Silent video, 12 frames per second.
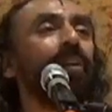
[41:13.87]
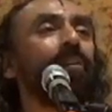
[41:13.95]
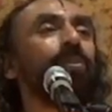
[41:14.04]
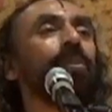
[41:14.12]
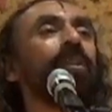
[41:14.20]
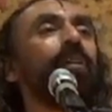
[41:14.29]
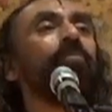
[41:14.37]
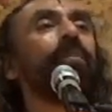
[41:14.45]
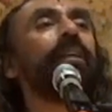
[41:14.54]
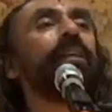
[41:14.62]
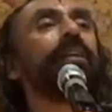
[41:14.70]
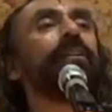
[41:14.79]
So
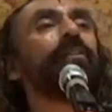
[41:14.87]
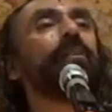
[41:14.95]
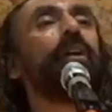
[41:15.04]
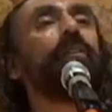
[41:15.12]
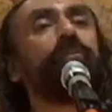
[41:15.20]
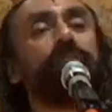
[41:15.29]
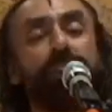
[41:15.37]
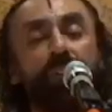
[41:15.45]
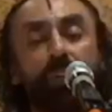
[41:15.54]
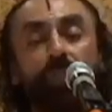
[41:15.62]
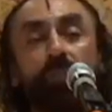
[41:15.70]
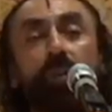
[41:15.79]
somebody has got
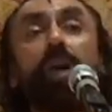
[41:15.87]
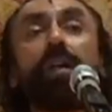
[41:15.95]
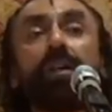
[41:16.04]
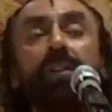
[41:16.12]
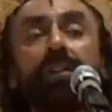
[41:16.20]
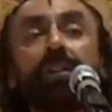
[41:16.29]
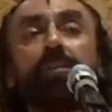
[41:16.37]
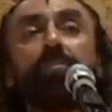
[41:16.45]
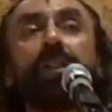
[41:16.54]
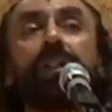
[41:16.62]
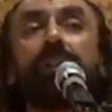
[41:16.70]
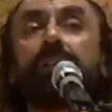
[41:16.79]
fear of water,
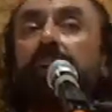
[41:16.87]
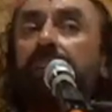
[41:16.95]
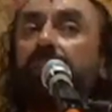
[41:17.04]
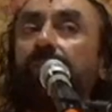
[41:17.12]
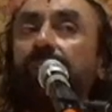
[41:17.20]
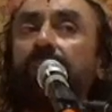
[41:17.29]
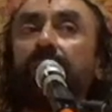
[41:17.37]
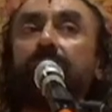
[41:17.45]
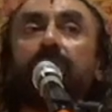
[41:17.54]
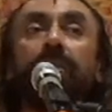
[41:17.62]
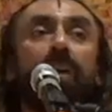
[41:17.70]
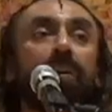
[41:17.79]
somebody has got fear
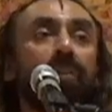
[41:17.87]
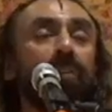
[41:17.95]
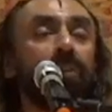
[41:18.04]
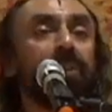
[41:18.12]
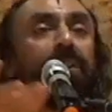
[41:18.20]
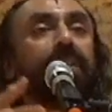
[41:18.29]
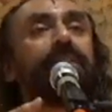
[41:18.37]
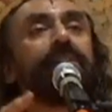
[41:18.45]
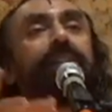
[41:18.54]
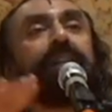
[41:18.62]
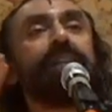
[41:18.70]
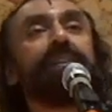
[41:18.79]
of cockroach,
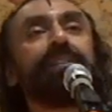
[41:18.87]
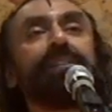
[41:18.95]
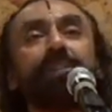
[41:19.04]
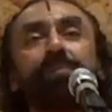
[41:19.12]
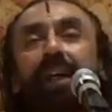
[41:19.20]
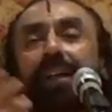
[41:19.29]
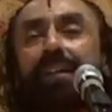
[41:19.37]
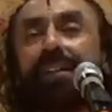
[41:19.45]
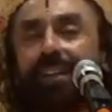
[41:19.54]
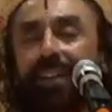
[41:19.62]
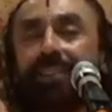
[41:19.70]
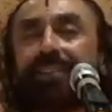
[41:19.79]
lizard,
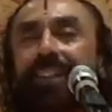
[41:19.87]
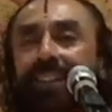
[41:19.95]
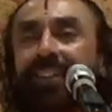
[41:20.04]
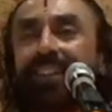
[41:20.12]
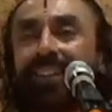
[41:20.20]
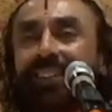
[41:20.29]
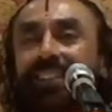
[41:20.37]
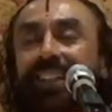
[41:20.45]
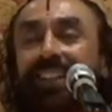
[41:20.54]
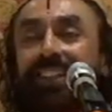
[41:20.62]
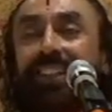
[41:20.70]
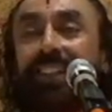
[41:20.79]
spider, etc.,
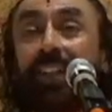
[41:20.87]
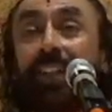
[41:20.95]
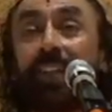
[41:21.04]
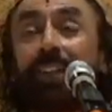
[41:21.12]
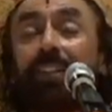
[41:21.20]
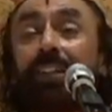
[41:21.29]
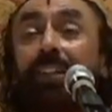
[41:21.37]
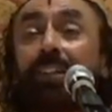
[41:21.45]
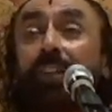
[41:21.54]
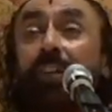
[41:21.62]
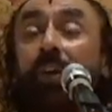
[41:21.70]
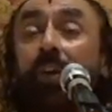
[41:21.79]
etc.
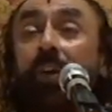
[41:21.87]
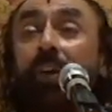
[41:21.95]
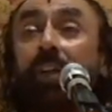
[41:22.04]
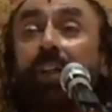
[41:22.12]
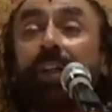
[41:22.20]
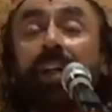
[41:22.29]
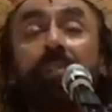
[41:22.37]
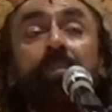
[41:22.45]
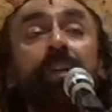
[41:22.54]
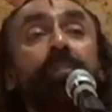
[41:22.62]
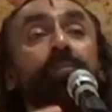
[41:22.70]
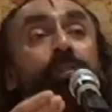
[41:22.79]
These are all
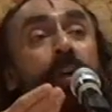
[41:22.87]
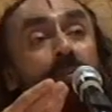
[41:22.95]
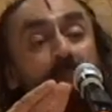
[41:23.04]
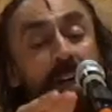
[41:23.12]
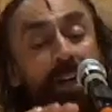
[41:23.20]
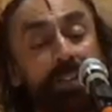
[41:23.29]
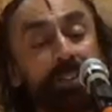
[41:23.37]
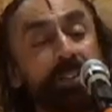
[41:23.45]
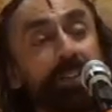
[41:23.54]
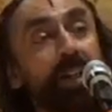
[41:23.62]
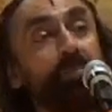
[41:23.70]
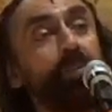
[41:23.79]
coming from our
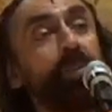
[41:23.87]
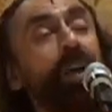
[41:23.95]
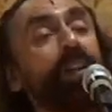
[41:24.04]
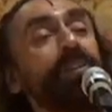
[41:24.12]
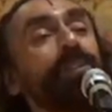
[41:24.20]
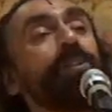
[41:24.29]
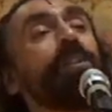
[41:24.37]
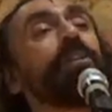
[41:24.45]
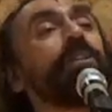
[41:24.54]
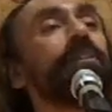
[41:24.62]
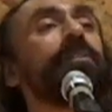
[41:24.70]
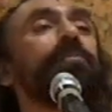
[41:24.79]

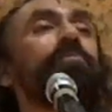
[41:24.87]
subconscious.